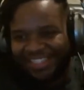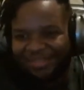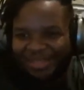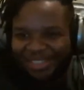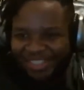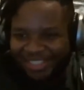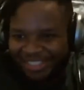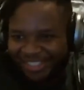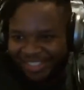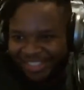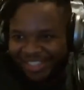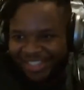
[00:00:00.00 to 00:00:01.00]
to be
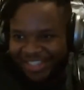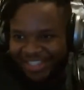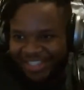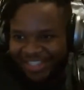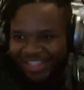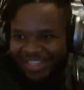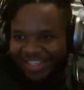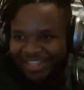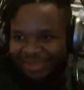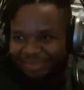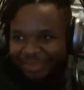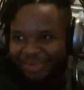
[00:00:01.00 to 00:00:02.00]

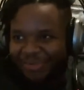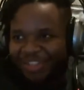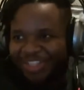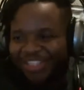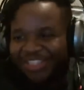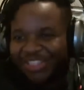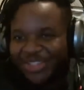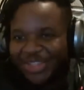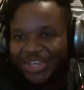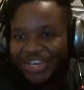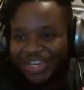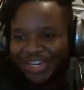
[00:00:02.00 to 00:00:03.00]
to prove that this is a
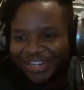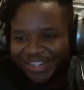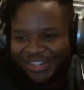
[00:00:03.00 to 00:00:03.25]
thing.